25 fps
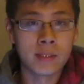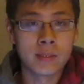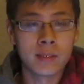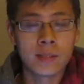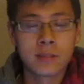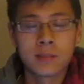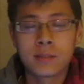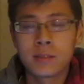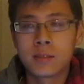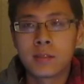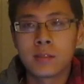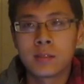
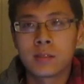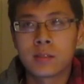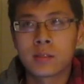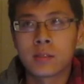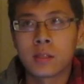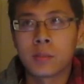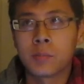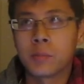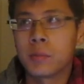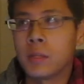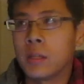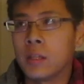This isn't
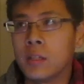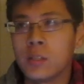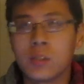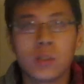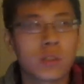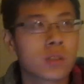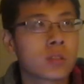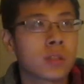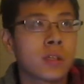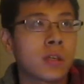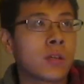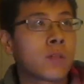something
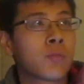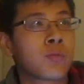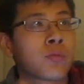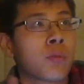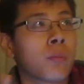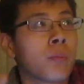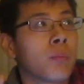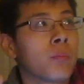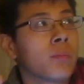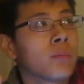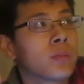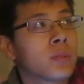just like
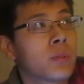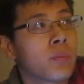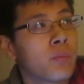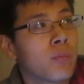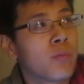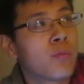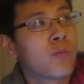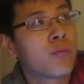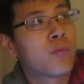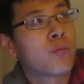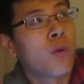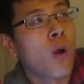from some
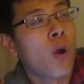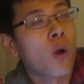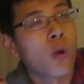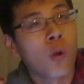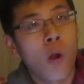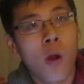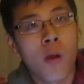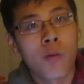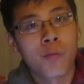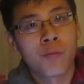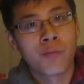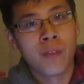far
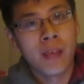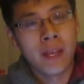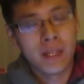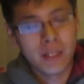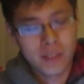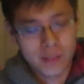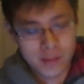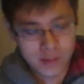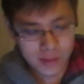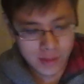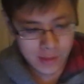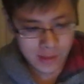off
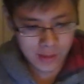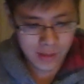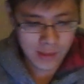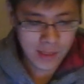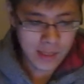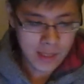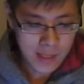fantasy.